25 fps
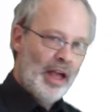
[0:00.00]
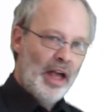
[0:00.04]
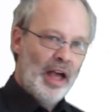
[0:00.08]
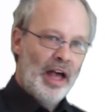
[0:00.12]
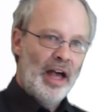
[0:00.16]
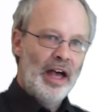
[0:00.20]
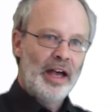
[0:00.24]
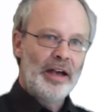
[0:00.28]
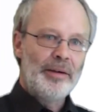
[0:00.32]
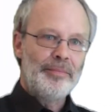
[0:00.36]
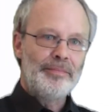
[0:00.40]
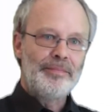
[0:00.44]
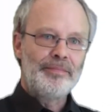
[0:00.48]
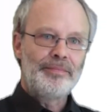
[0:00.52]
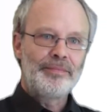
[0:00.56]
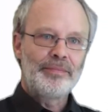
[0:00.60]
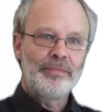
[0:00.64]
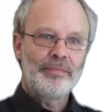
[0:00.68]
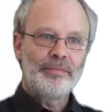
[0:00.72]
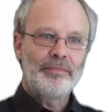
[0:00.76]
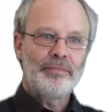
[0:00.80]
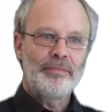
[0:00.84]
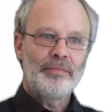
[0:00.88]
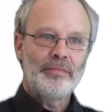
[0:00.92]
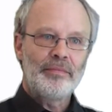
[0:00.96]
here.
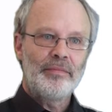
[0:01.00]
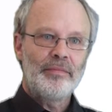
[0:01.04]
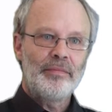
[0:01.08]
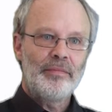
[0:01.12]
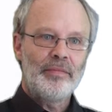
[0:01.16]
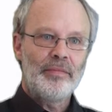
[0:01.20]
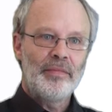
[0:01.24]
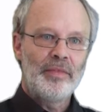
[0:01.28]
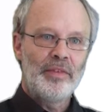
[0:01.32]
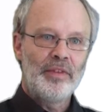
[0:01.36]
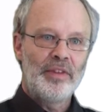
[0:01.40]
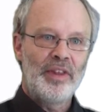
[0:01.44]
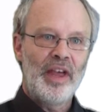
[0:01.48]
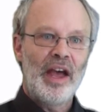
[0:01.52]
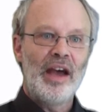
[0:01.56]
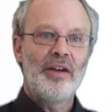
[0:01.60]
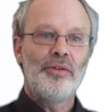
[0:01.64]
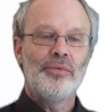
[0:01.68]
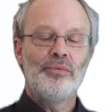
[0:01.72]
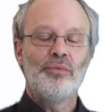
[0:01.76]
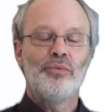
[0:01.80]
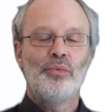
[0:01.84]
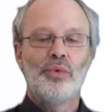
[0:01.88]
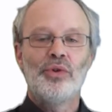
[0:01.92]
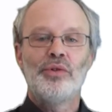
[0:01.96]
There
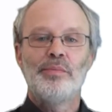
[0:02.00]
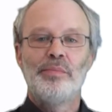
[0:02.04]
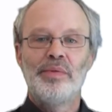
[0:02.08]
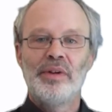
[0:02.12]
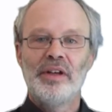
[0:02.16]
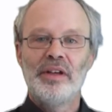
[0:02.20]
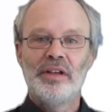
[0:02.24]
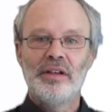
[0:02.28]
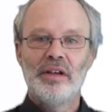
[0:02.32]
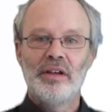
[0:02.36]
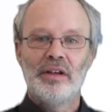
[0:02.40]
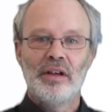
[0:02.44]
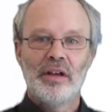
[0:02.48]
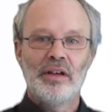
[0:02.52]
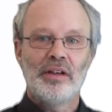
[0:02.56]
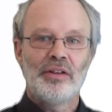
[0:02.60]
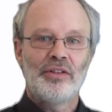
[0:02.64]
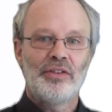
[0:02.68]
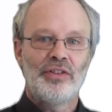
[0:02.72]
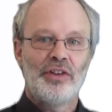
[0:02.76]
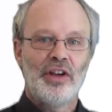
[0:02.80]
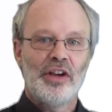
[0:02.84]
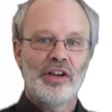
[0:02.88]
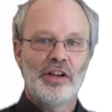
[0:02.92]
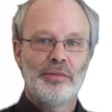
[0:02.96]
would be
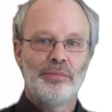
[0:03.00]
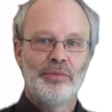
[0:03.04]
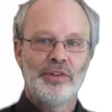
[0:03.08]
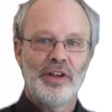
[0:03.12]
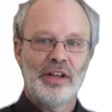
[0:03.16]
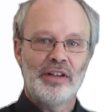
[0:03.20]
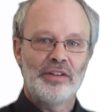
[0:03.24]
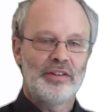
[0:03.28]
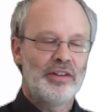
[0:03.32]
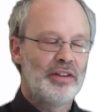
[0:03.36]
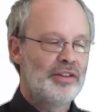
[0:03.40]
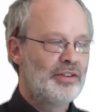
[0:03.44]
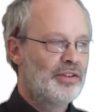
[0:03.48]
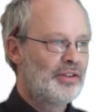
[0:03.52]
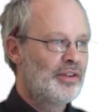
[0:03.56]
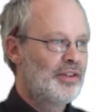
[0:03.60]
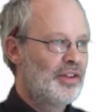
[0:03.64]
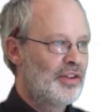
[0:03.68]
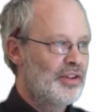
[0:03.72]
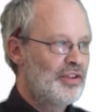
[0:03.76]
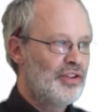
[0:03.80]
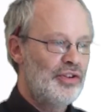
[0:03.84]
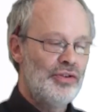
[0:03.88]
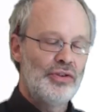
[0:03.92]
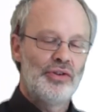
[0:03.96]
circumstances
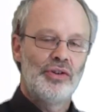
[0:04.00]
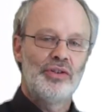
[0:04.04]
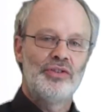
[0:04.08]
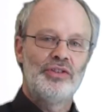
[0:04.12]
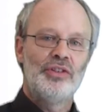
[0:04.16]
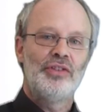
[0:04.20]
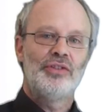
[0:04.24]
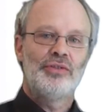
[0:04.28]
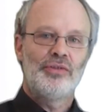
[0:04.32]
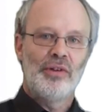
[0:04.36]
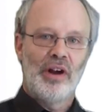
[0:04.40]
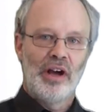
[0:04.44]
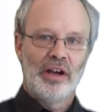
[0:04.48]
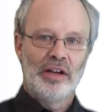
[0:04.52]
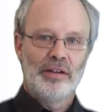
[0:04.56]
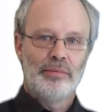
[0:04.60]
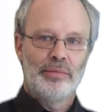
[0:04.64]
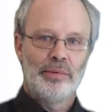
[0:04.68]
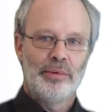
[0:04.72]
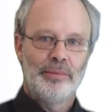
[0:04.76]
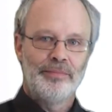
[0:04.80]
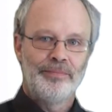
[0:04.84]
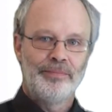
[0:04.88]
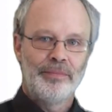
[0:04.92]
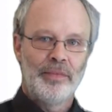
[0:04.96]
that you could describe,
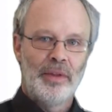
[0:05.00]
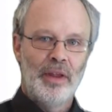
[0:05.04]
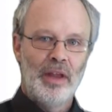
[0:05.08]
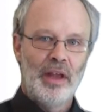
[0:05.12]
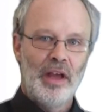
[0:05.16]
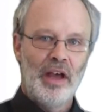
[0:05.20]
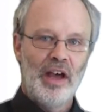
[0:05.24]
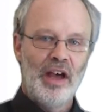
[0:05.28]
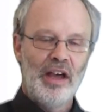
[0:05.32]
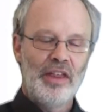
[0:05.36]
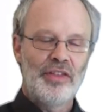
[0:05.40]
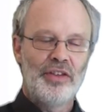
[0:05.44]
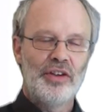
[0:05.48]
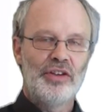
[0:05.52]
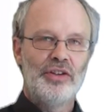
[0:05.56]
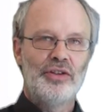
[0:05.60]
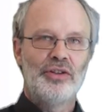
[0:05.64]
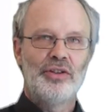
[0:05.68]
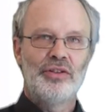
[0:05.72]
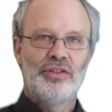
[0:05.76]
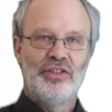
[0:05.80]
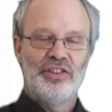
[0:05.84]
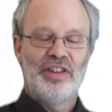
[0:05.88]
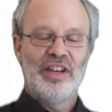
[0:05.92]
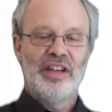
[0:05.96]
that you
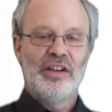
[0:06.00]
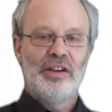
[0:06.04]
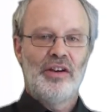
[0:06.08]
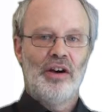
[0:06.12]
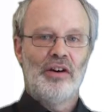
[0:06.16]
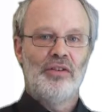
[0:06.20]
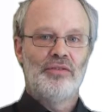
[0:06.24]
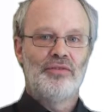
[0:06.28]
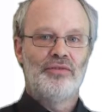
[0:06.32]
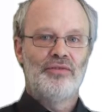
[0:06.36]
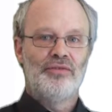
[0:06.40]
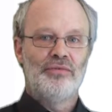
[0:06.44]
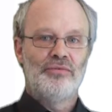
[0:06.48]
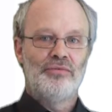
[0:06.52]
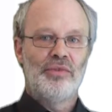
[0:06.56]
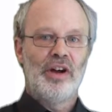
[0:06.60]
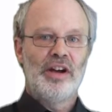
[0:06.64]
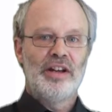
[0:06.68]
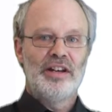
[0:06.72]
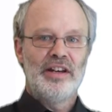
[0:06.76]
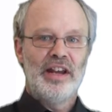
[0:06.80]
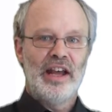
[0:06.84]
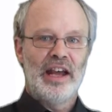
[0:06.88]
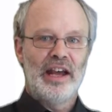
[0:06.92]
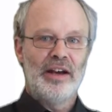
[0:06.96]
could think of
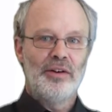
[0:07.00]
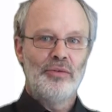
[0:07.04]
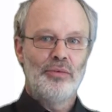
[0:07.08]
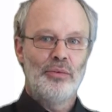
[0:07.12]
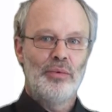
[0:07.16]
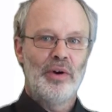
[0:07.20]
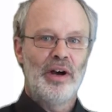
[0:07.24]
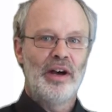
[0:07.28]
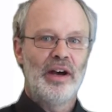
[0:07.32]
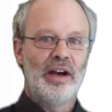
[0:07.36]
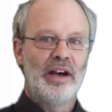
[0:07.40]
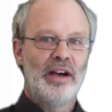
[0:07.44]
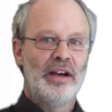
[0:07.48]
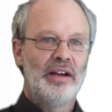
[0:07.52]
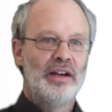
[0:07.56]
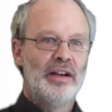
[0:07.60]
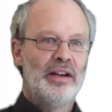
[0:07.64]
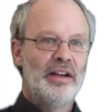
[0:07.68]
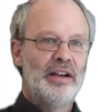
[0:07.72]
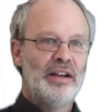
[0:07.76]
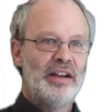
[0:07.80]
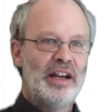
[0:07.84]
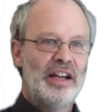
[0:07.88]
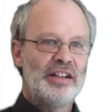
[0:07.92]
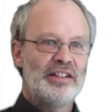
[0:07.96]
right now, where
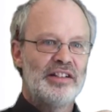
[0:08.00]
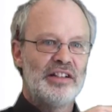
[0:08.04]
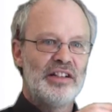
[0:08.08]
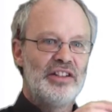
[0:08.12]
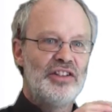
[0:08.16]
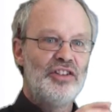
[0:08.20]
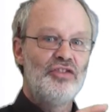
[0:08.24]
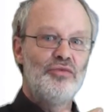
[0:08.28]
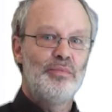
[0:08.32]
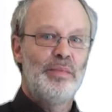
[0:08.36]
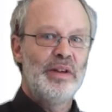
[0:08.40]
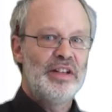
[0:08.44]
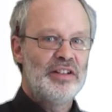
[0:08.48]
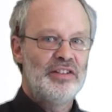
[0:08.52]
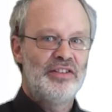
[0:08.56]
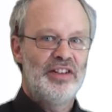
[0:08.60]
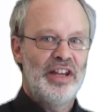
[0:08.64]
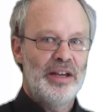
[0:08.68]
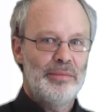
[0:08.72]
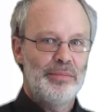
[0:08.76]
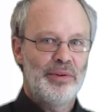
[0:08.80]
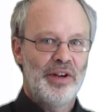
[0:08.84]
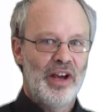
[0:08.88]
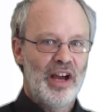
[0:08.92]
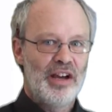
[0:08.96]
actually you've been
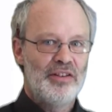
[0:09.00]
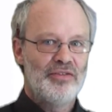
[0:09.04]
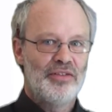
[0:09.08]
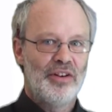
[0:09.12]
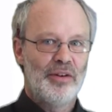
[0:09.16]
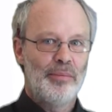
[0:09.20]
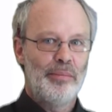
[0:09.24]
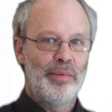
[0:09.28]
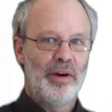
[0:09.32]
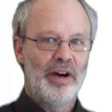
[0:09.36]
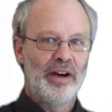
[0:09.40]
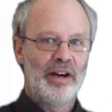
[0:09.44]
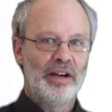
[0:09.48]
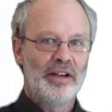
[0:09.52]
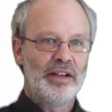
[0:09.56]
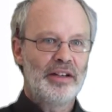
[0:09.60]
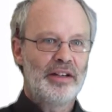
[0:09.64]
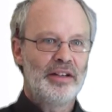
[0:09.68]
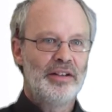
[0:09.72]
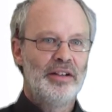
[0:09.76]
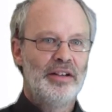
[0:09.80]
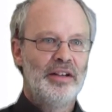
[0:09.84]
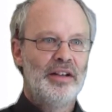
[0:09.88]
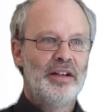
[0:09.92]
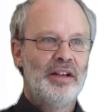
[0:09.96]
tipped over by
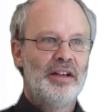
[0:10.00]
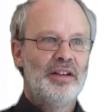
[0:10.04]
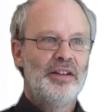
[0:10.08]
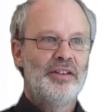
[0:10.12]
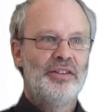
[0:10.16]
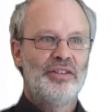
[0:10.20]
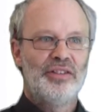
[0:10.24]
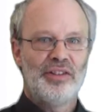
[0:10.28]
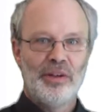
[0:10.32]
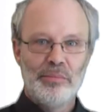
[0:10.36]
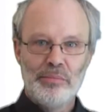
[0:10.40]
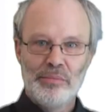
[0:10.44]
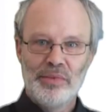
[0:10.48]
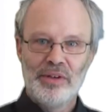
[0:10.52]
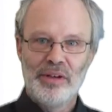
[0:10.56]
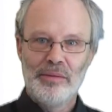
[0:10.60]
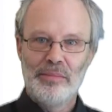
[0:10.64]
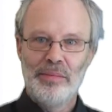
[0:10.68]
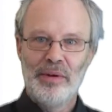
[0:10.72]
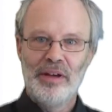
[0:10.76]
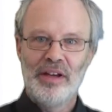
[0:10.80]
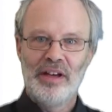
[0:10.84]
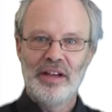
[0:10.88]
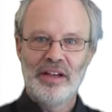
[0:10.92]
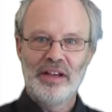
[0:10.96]
somebody
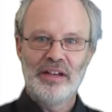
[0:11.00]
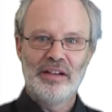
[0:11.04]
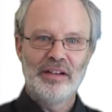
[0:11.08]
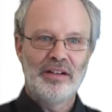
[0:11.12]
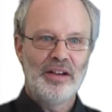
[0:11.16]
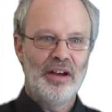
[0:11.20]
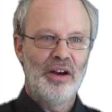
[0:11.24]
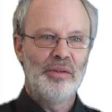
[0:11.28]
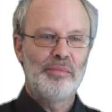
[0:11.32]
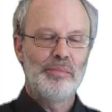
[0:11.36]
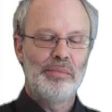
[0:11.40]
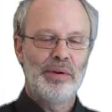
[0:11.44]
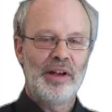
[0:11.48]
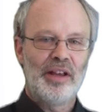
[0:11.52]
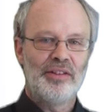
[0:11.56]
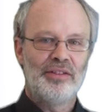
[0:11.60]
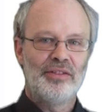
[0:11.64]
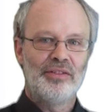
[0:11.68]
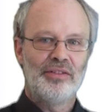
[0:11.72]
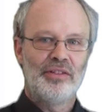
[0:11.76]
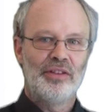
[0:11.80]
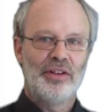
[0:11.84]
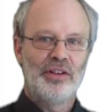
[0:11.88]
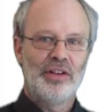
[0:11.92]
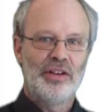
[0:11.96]
being
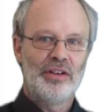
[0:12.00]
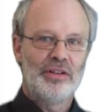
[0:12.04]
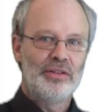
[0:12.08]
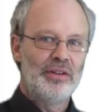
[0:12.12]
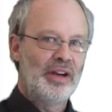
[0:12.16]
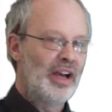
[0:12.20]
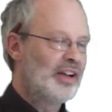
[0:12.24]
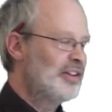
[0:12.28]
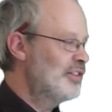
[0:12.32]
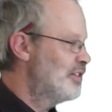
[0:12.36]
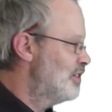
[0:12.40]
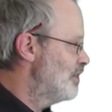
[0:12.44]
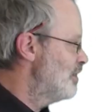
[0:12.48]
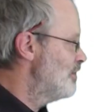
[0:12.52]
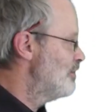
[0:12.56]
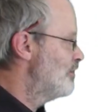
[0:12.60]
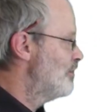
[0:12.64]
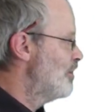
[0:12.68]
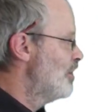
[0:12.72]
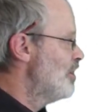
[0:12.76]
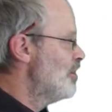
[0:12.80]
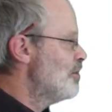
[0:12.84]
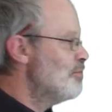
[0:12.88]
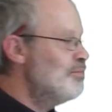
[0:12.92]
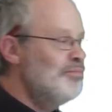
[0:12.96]
unpleasant to you, and you've
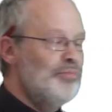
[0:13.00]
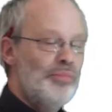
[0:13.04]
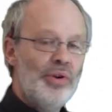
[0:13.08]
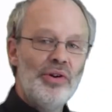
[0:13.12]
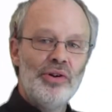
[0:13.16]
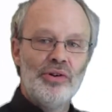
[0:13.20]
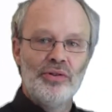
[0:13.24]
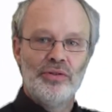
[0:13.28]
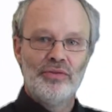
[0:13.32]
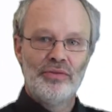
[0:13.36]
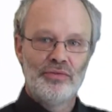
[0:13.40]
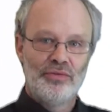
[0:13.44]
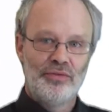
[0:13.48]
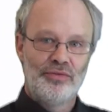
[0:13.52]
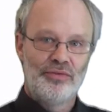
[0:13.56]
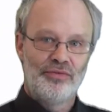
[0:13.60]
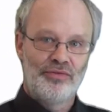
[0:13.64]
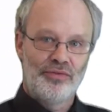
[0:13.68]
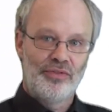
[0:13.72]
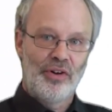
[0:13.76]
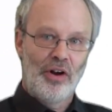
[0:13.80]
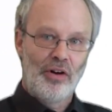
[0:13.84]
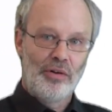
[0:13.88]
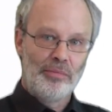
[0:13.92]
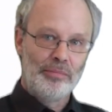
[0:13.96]
moved
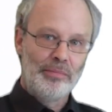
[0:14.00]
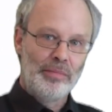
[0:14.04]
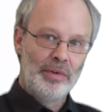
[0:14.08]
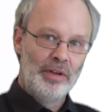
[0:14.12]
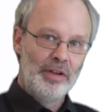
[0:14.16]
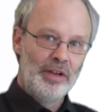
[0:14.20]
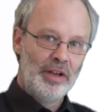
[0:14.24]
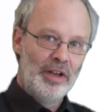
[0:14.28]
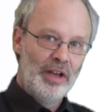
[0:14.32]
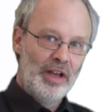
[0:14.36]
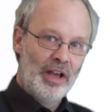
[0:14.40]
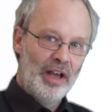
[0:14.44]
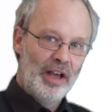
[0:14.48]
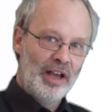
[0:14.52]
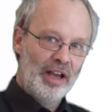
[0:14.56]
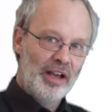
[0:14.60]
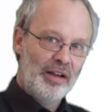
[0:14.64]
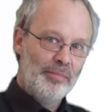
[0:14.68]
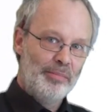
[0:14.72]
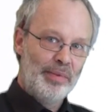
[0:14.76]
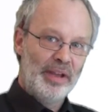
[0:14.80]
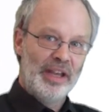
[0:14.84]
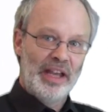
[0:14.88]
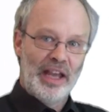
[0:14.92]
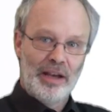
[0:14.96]
from
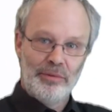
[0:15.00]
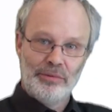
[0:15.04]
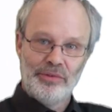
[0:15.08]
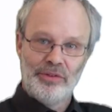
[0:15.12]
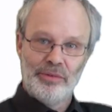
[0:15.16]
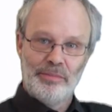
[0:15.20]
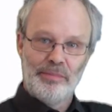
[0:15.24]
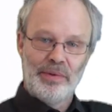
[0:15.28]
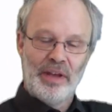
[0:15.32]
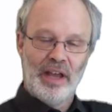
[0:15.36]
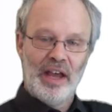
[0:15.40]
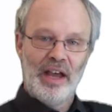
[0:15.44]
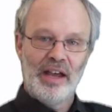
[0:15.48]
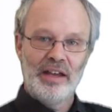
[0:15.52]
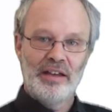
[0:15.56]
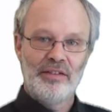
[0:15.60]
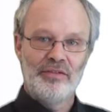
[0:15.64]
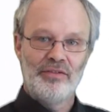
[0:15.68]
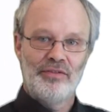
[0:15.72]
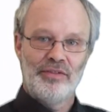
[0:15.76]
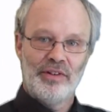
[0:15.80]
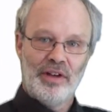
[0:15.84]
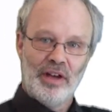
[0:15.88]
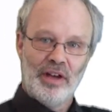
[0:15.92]
being able to behave